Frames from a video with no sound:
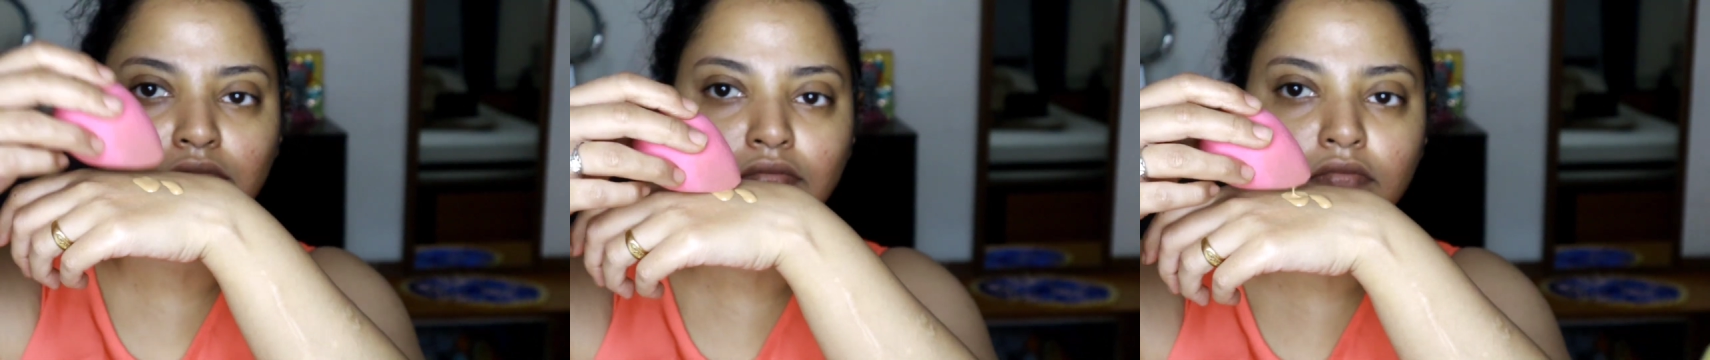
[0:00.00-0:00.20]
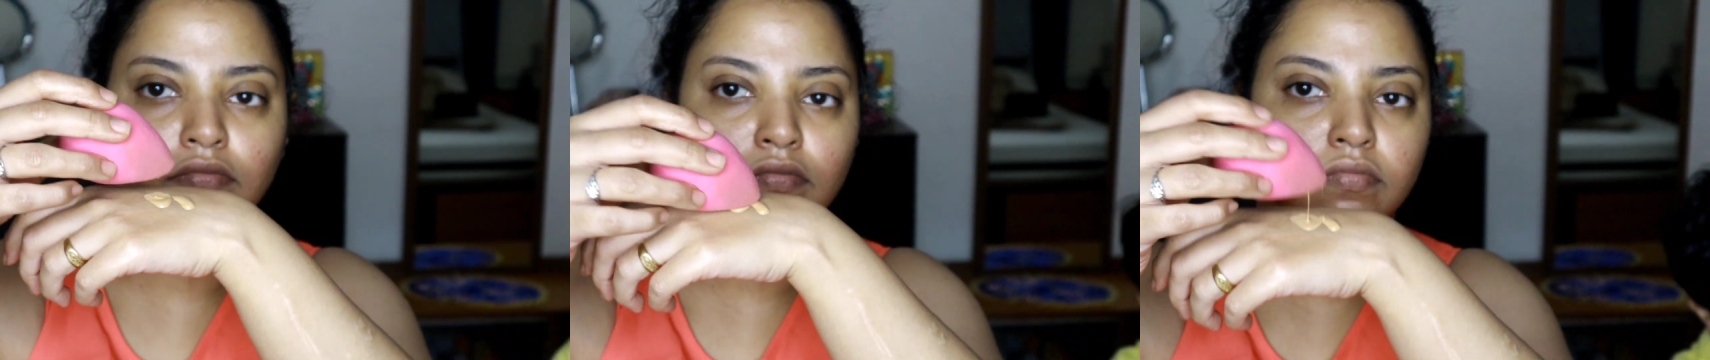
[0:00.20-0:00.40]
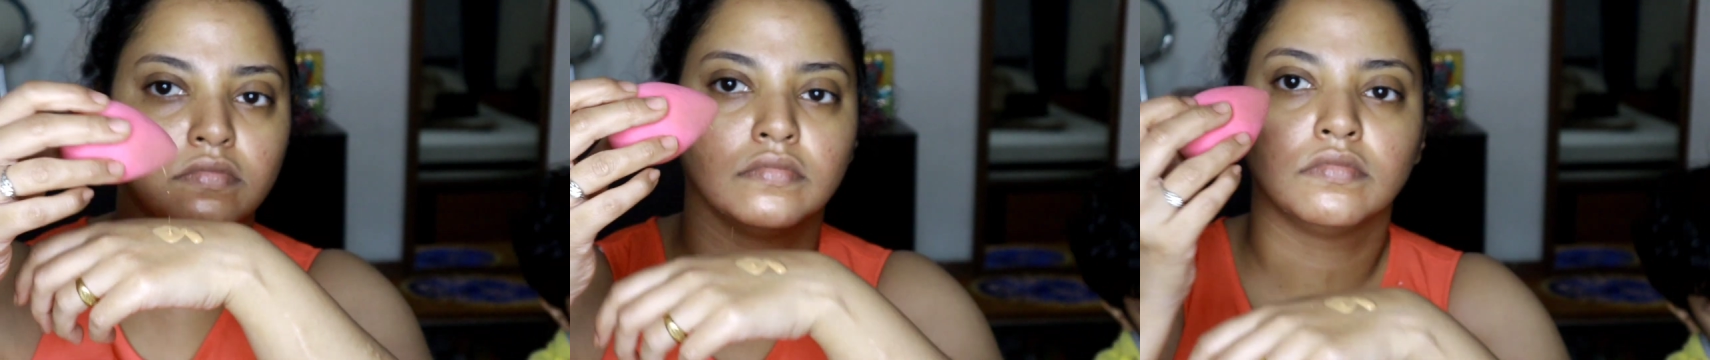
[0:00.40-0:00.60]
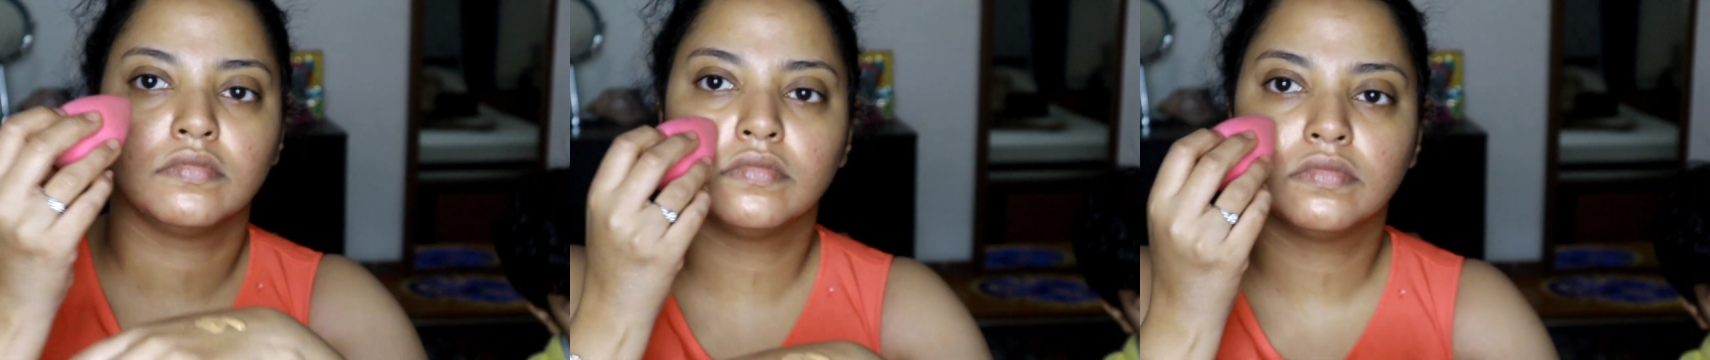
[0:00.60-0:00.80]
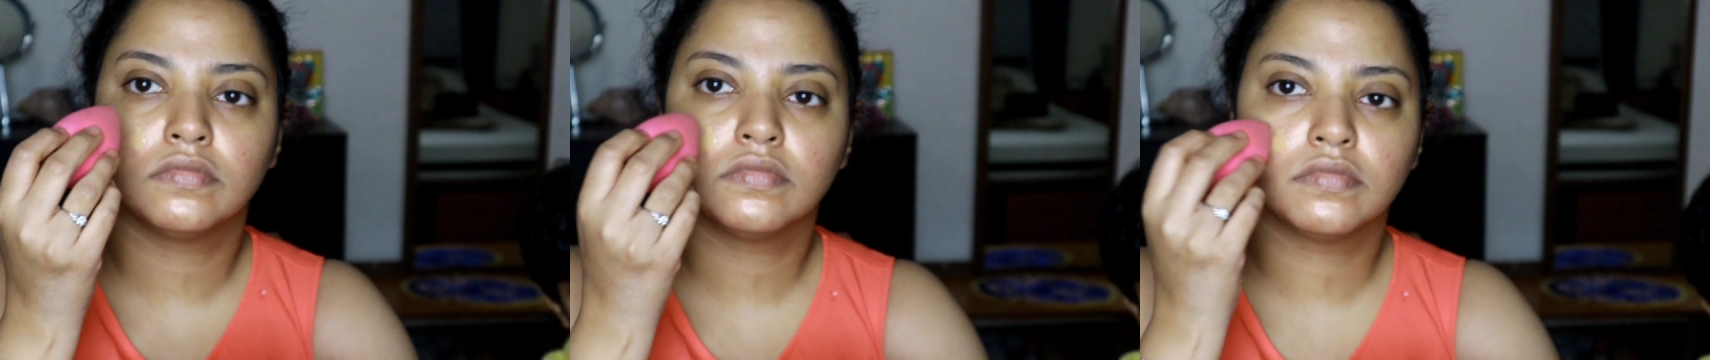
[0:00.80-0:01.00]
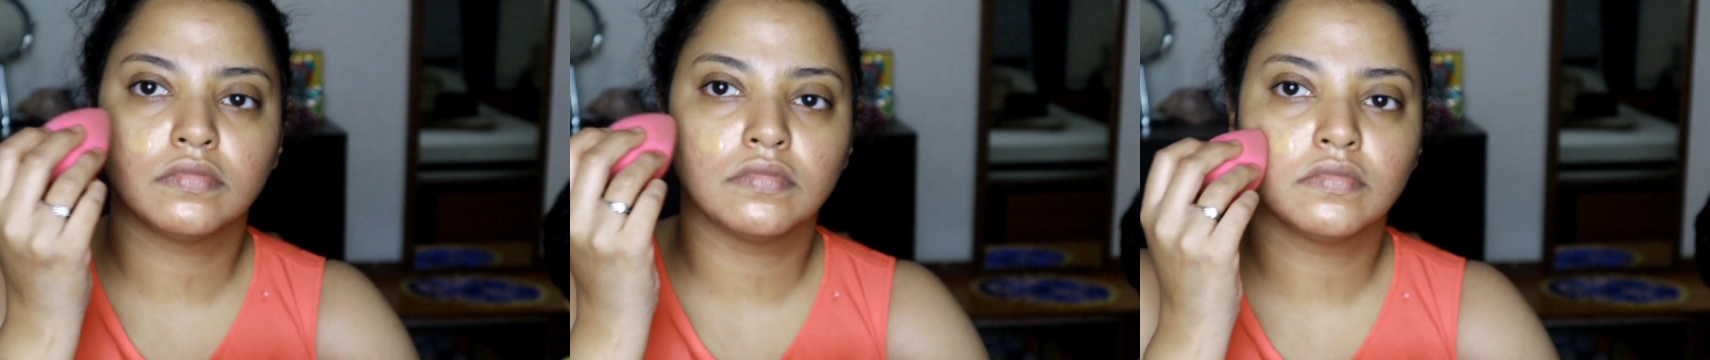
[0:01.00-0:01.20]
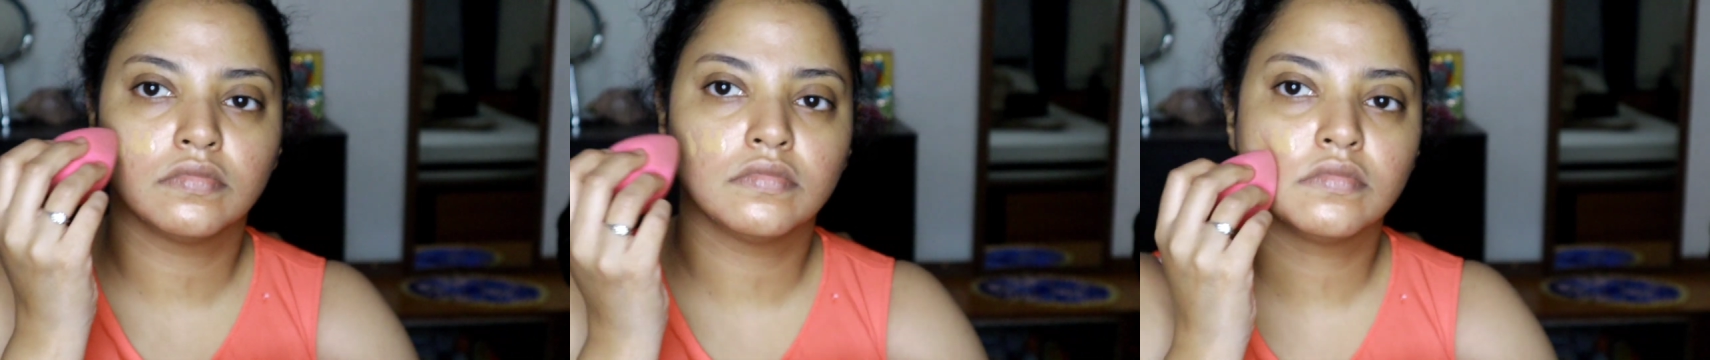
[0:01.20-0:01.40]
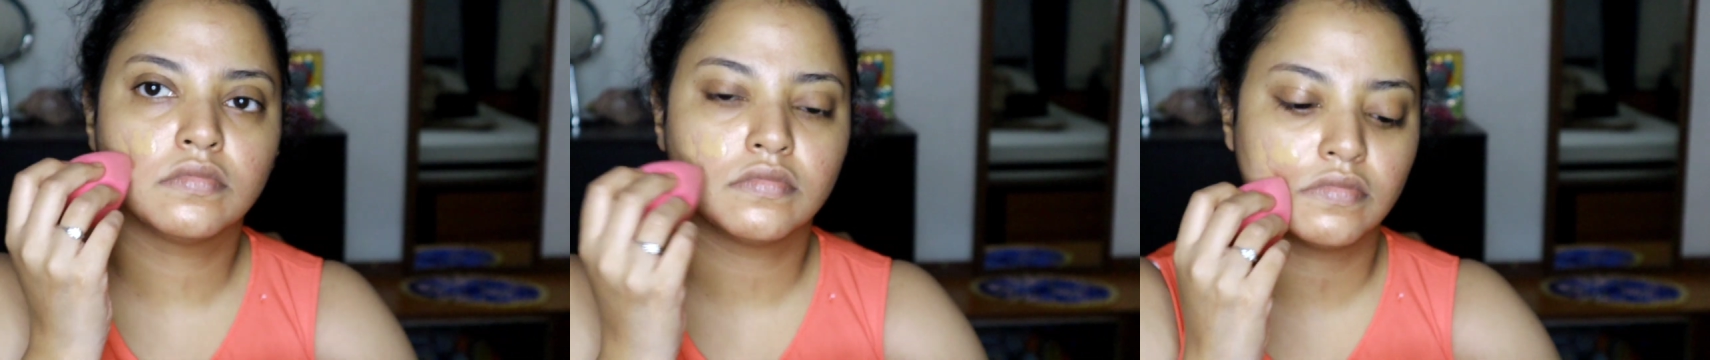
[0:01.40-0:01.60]
by Too
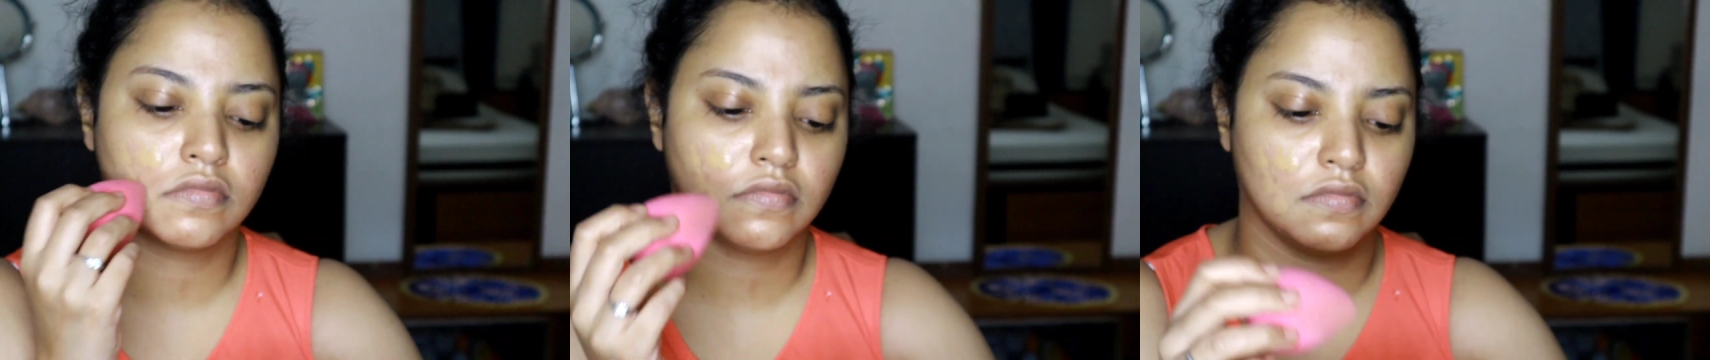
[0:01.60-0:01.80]
Faced.